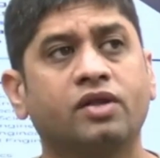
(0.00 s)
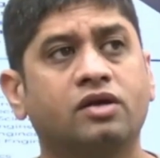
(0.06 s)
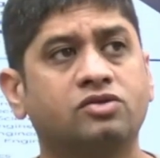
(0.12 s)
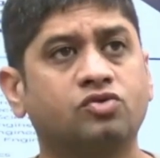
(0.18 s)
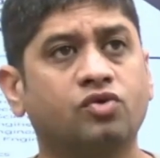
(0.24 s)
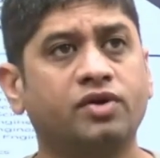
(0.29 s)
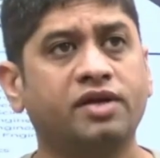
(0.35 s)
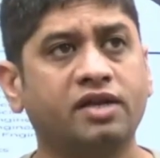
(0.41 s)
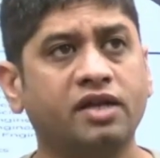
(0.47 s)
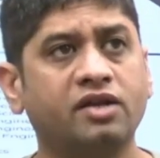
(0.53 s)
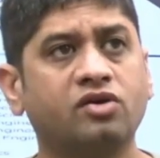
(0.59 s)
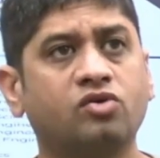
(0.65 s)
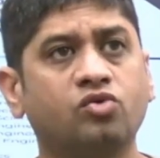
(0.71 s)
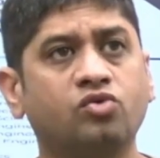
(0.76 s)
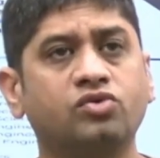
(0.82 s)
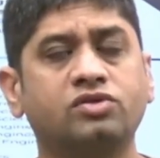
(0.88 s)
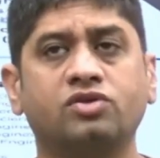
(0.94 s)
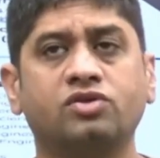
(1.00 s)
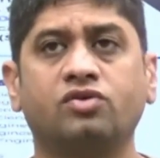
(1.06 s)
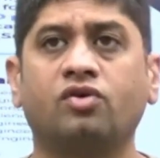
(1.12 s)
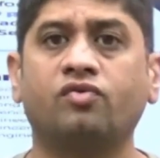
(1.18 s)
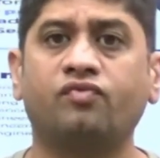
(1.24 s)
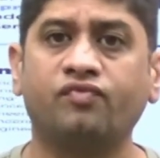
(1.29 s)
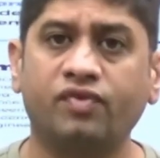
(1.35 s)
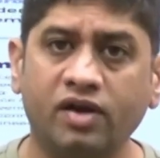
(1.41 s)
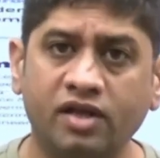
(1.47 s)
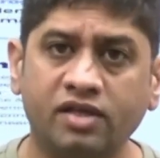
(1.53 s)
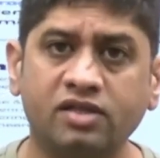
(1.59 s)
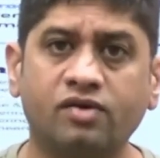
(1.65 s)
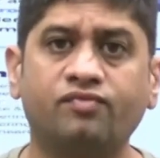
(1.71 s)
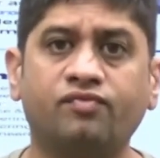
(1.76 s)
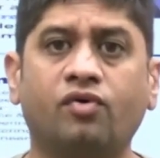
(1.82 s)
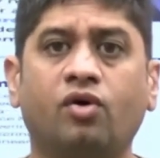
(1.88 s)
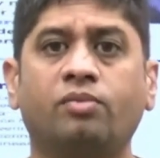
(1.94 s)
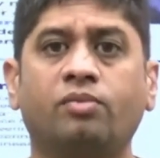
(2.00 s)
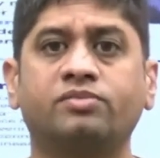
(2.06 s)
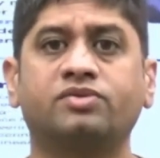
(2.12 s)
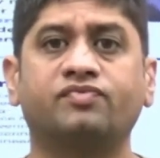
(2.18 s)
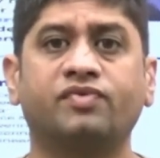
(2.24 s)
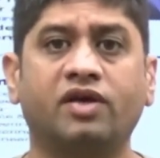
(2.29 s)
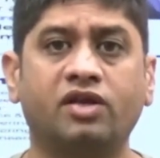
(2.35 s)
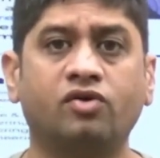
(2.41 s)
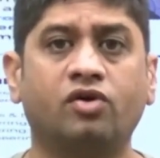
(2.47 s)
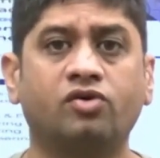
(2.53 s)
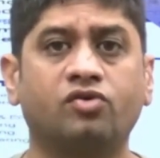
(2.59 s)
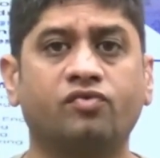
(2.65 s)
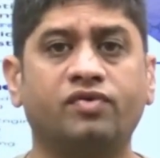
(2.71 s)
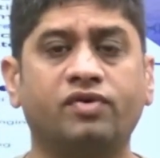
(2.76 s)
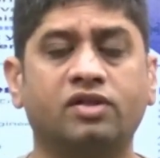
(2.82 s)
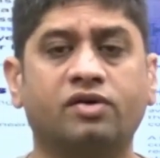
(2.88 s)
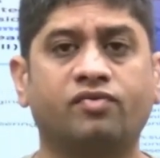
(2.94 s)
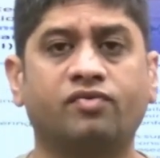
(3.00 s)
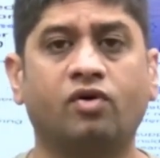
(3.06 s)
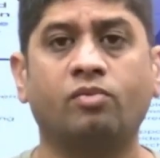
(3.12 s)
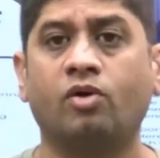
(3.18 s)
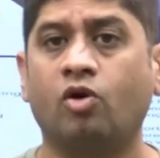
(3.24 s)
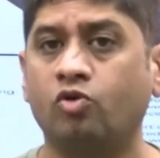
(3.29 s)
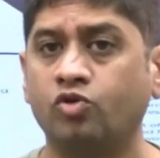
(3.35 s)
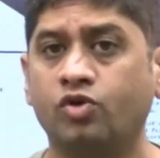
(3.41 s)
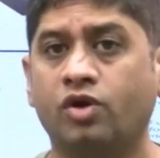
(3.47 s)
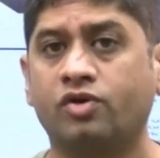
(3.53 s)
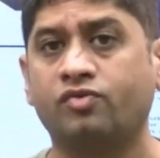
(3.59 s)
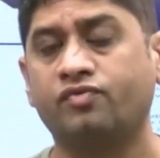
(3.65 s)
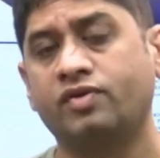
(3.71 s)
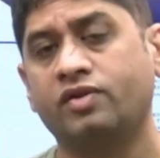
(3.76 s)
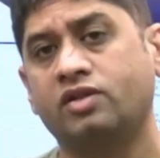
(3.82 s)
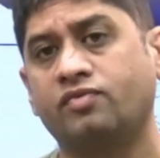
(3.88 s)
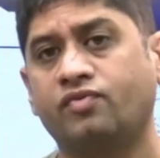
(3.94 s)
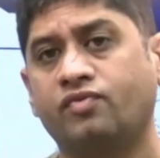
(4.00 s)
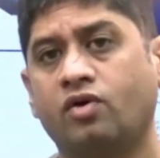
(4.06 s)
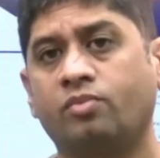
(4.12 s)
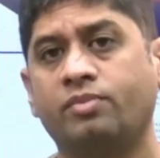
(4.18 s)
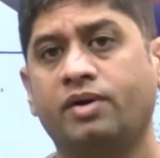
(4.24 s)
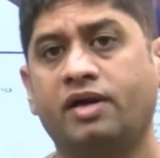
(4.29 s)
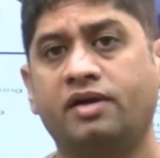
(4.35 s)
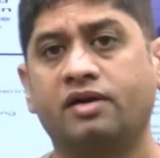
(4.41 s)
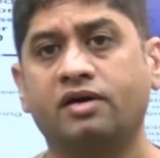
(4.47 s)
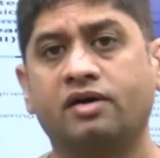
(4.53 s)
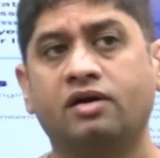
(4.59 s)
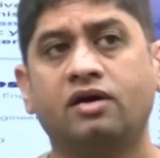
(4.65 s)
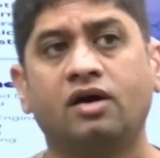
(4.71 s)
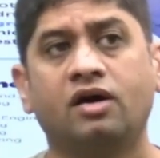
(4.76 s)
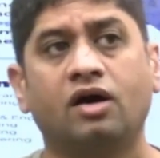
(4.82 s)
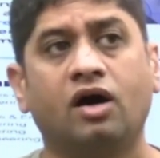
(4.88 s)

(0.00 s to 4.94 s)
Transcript: so it includes you know filling the forms where you have to fill the form how you have to fill the form and uh,